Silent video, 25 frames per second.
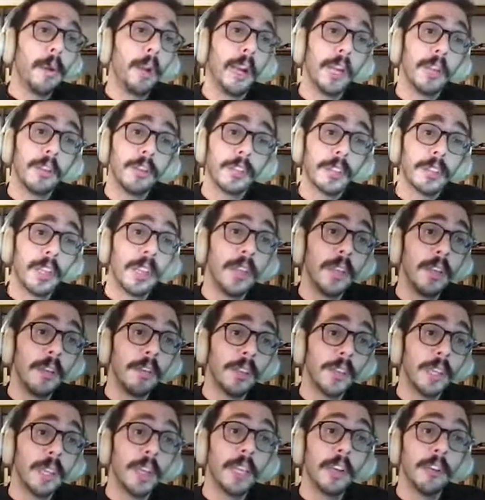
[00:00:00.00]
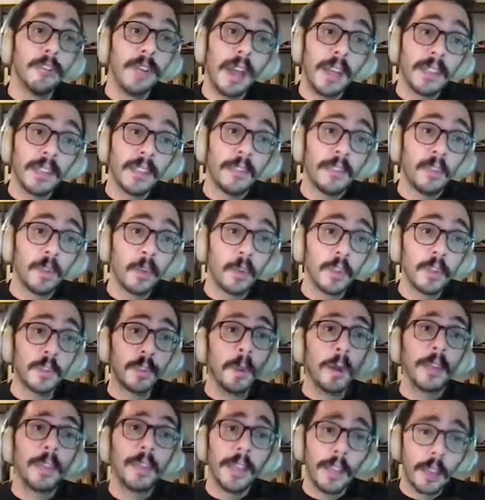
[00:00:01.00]
are interested in using interactive tools,
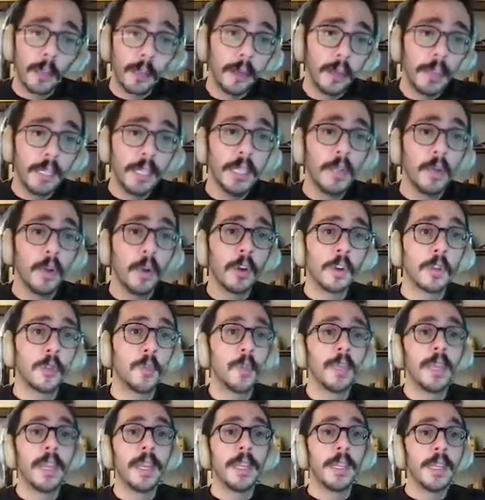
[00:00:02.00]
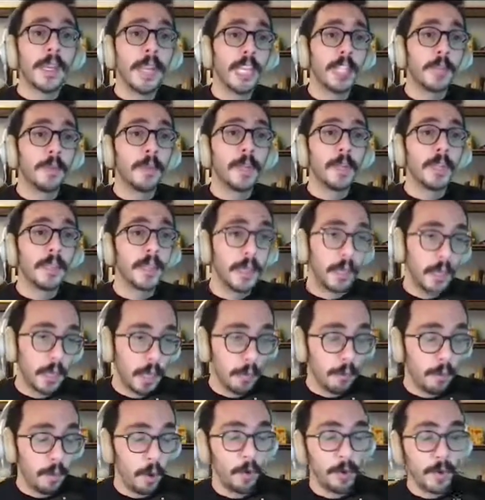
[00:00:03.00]
particularly those with an engagement
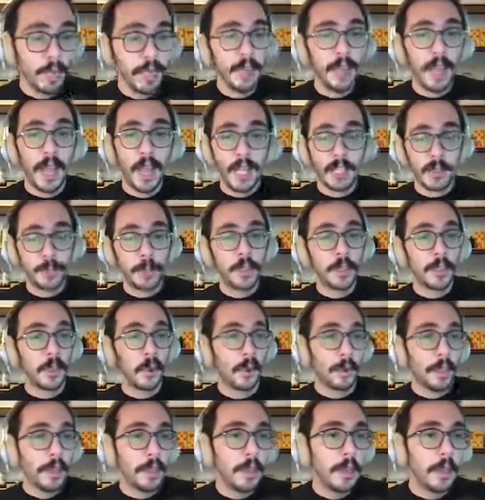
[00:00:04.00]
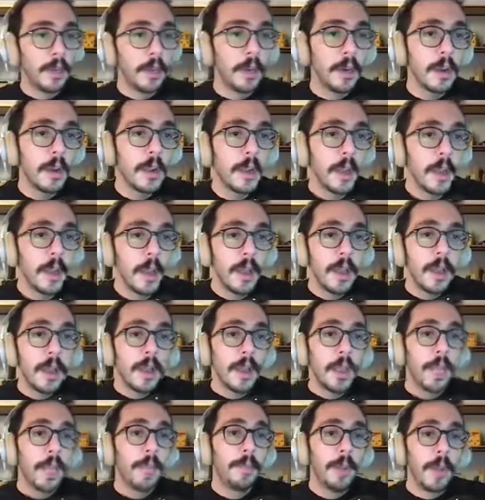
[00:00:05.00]
component, as we saw earlier,
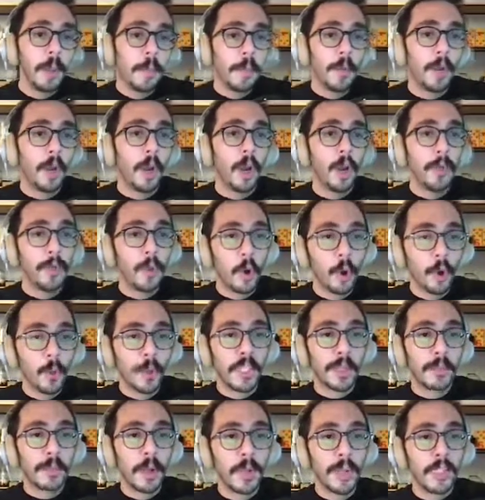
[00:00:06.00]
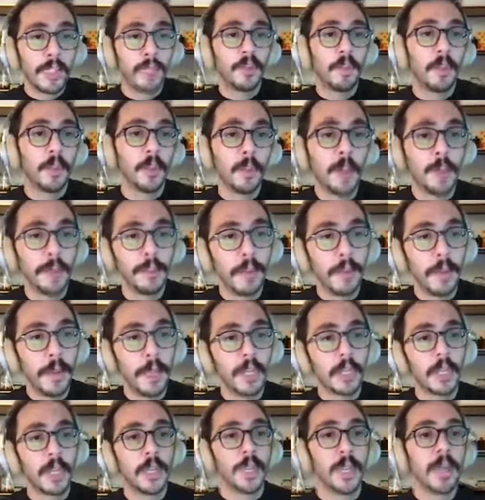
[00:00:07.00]
and people are more responsive to
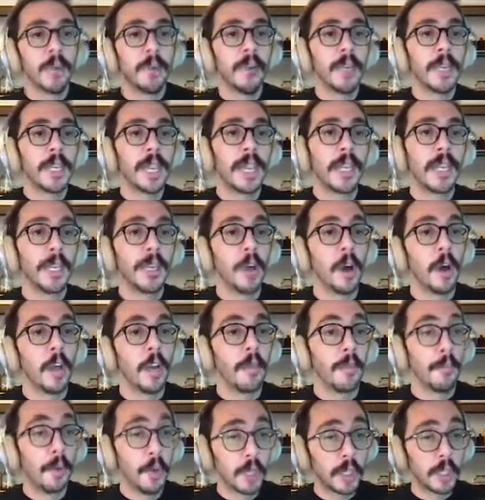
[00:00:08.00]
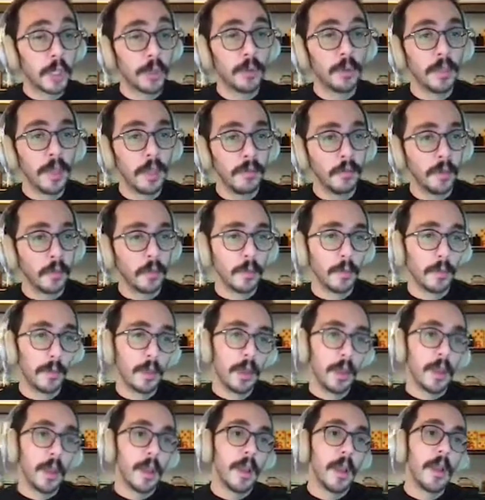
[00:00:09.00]
information communicated on a personal level.
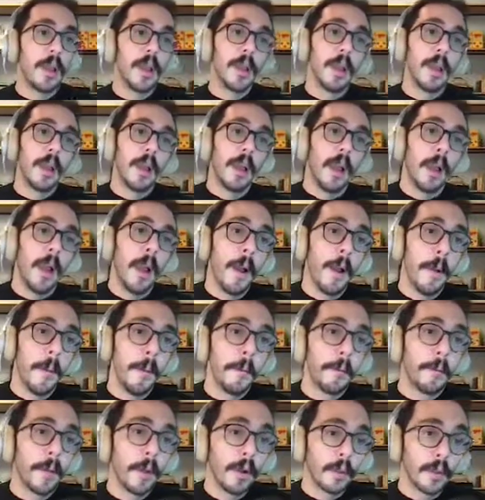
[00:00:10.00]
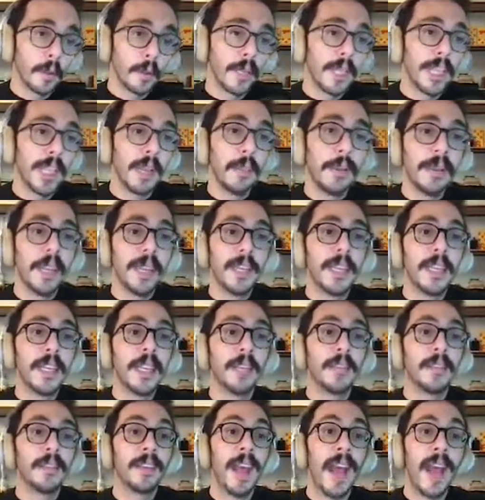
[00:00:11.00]
Also, the ability
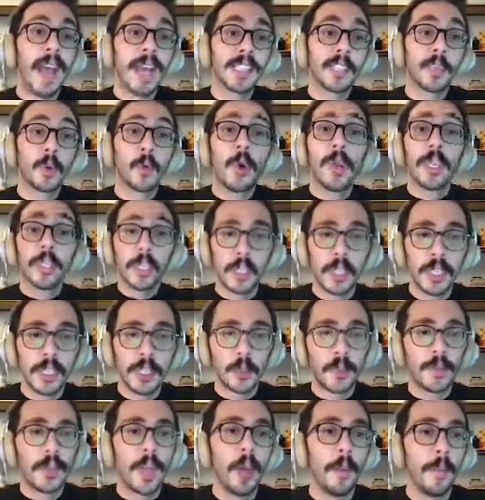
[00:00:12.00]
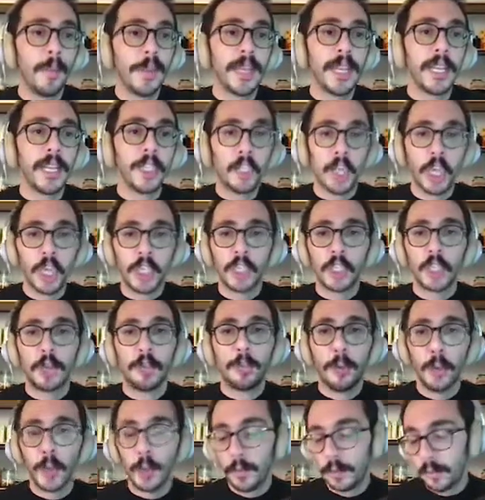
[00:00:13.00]
to ask questions without being judged
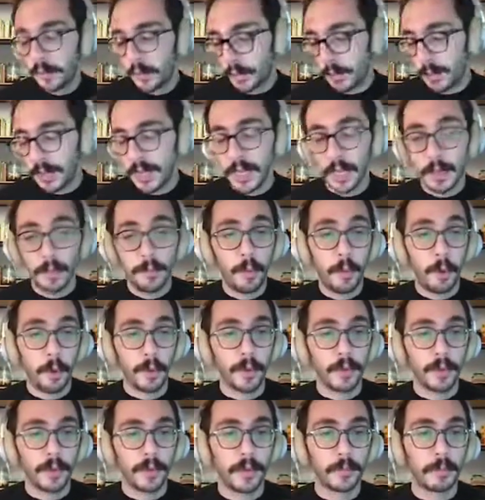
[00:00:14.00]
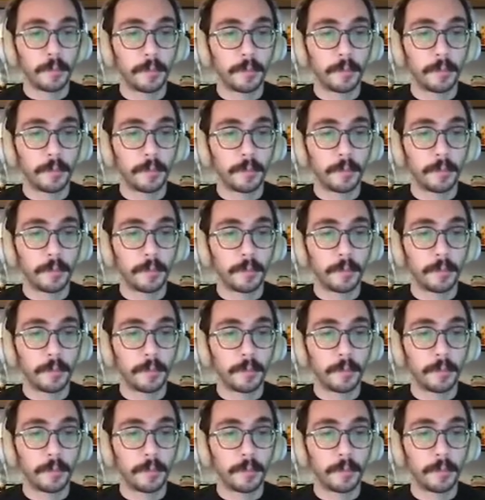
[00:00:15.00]
proved to be important.